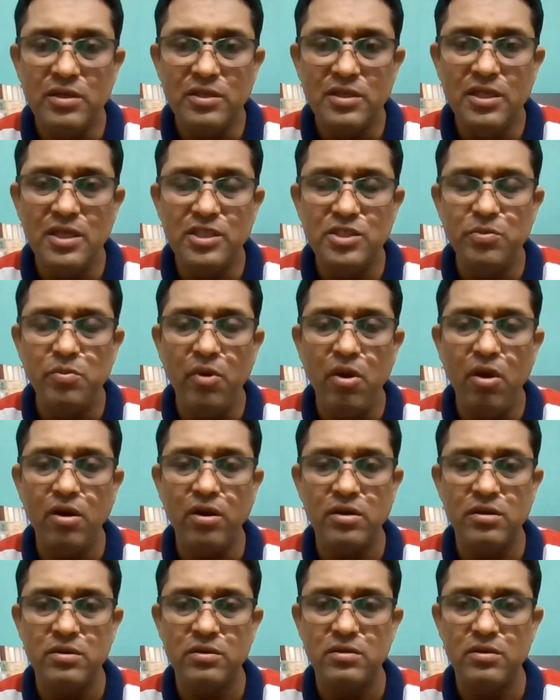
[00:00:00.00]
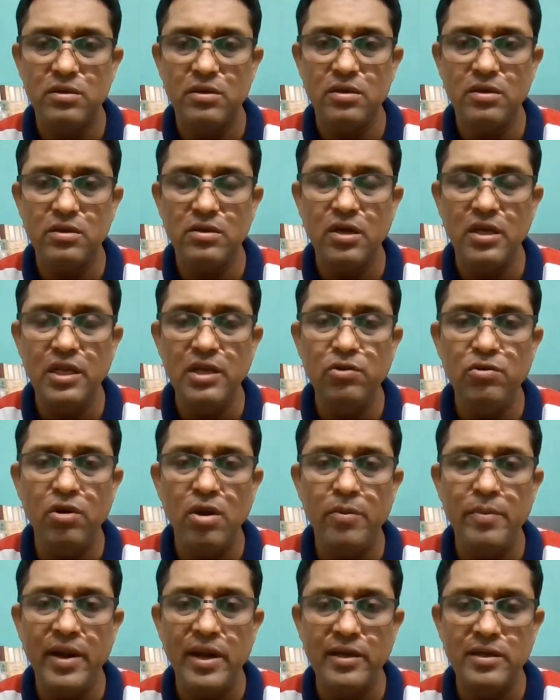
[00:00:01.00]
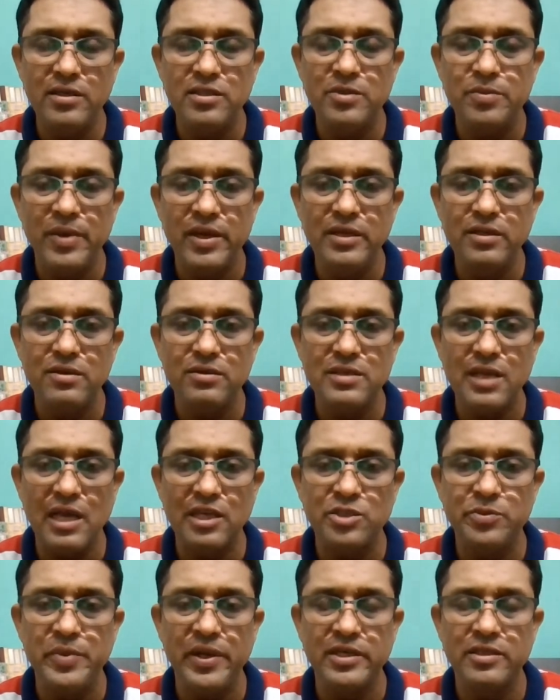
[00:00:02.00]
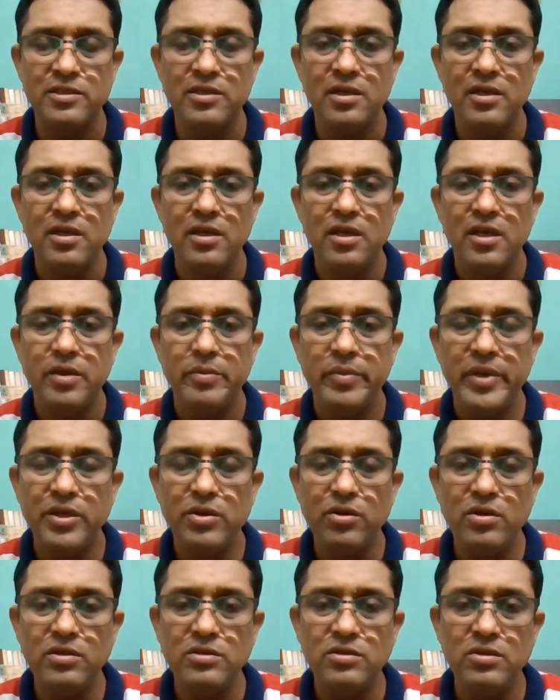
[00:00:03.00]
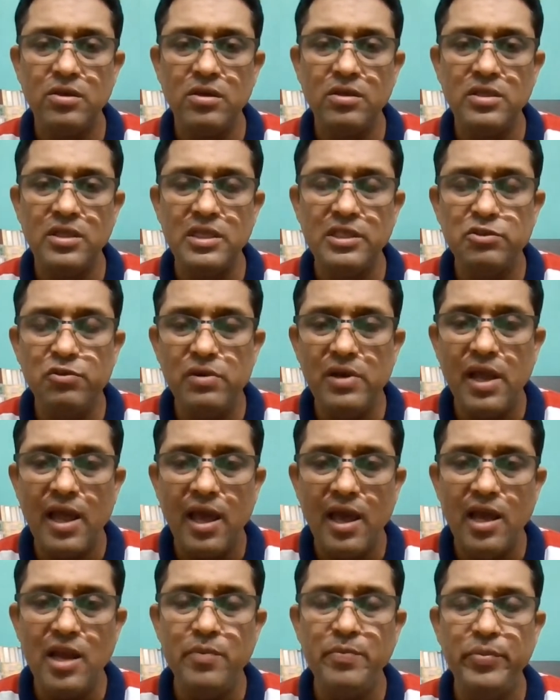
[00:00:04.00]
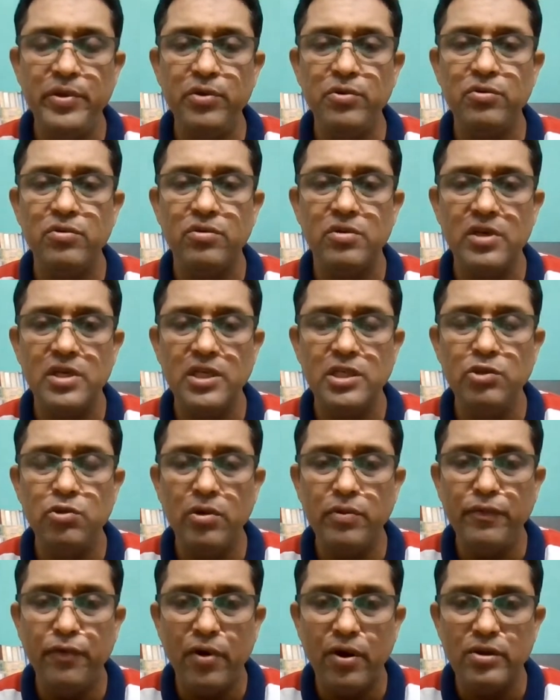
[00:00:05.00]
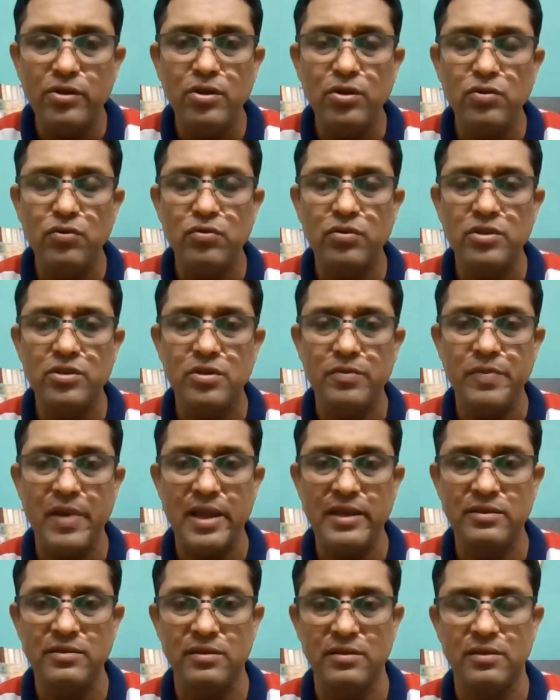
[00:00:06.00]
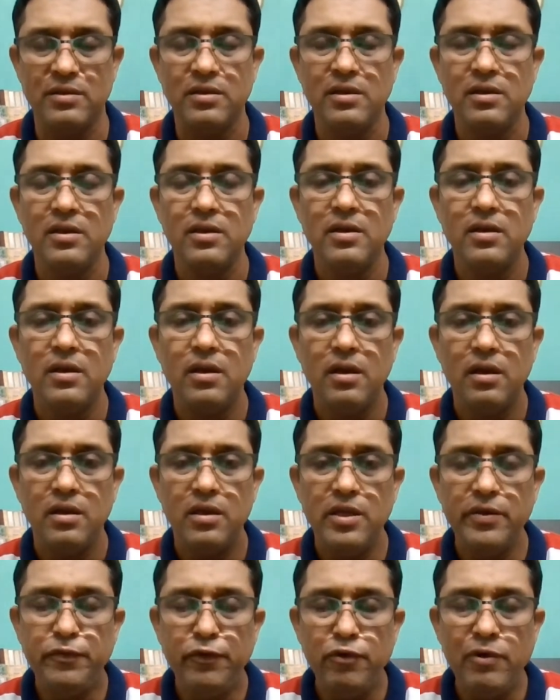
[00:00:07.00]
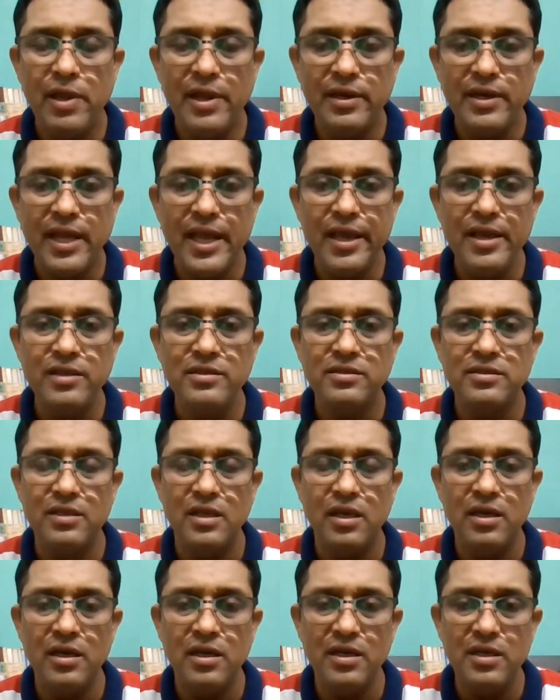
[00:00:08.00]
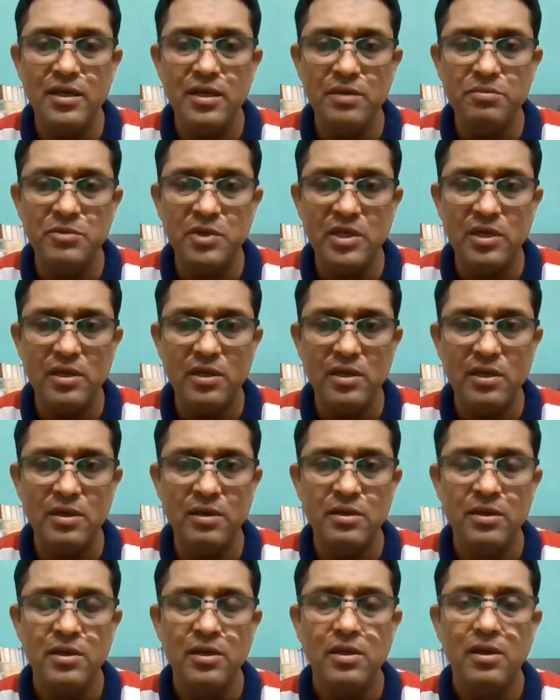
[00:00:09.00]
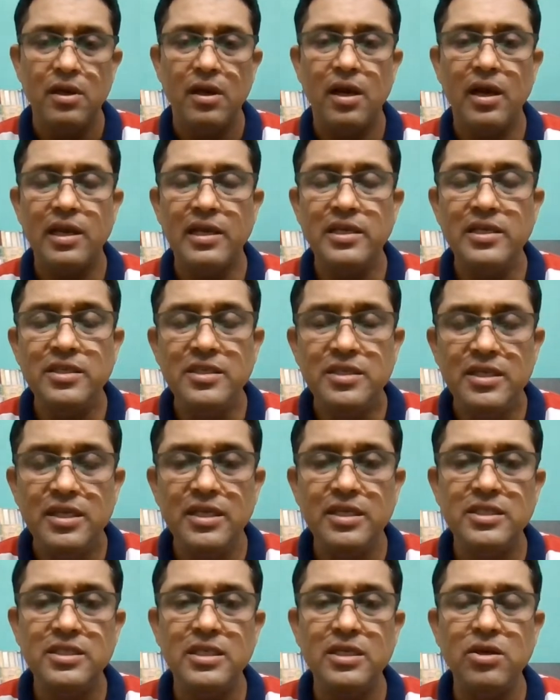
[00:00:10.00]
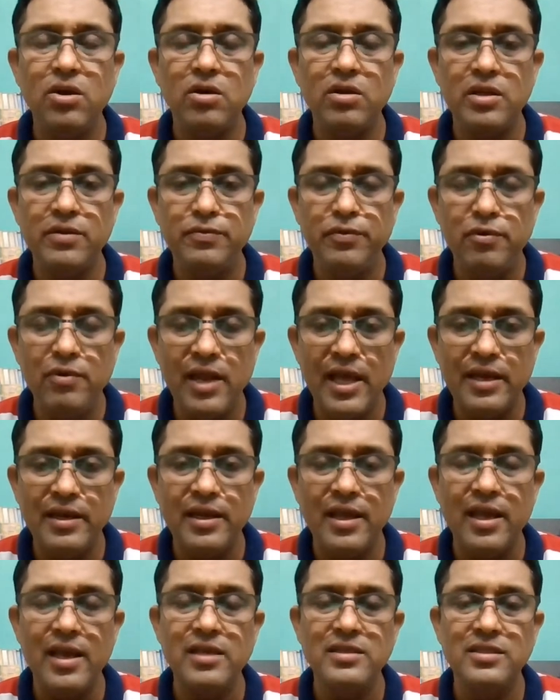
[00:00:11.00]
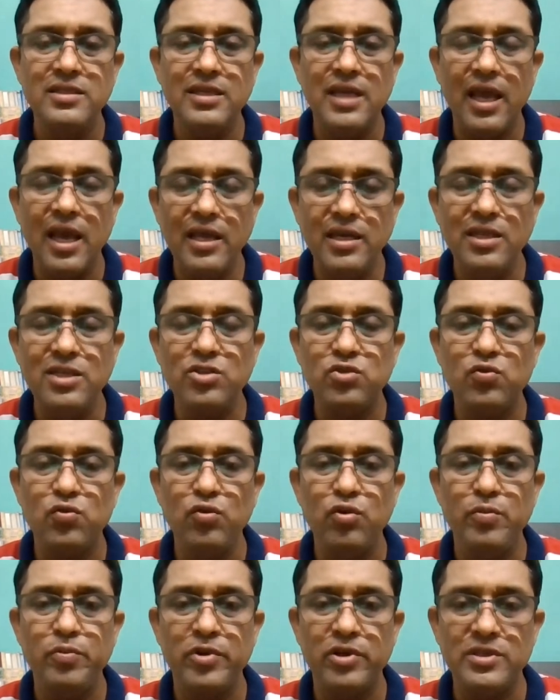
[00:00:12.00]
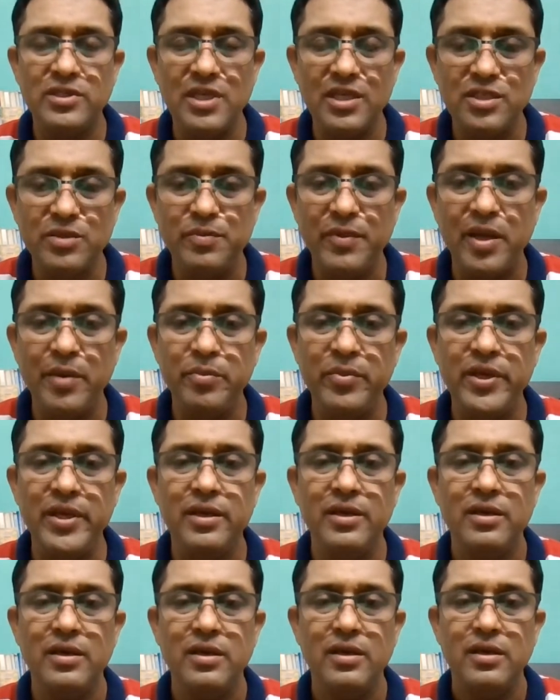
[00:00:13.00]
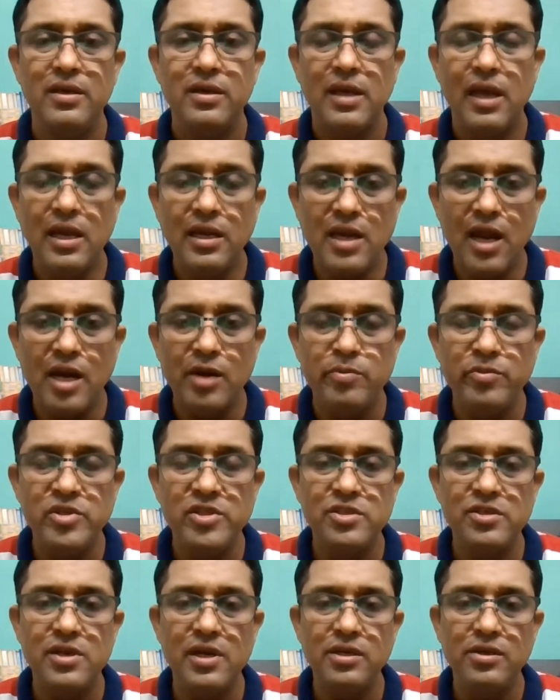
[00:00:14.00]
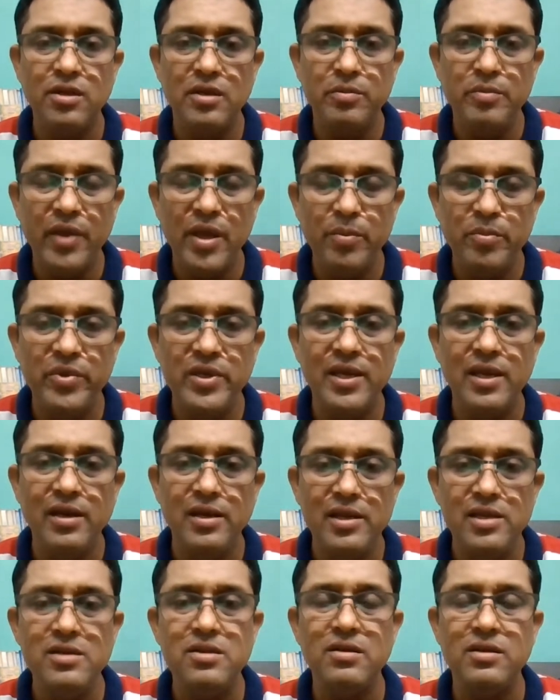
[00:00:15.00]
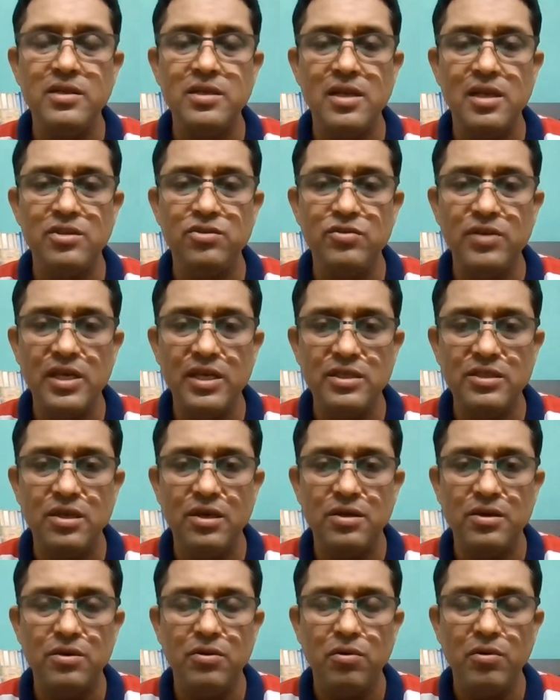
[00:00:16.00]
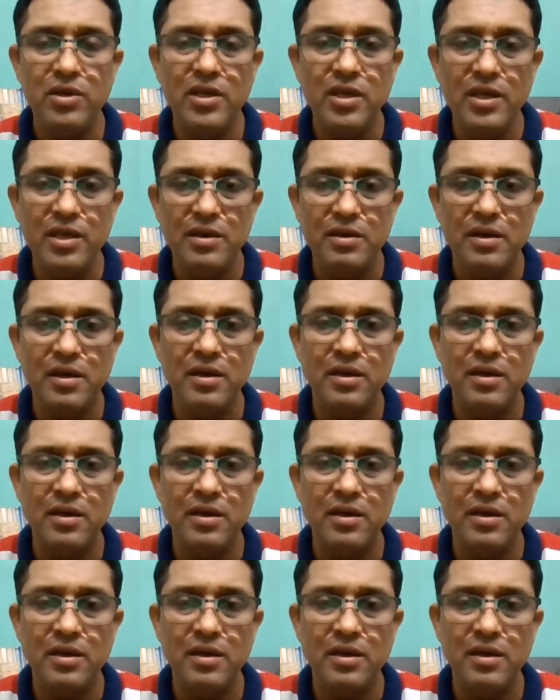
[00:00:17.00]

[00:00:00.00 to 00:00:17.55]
this block, curriculum and its various aspects, because this will help you in your further course of action. If you'll engage in teaching, or if you'll engage in any school process, maybe an administrator, maybe a leader in education. Okay,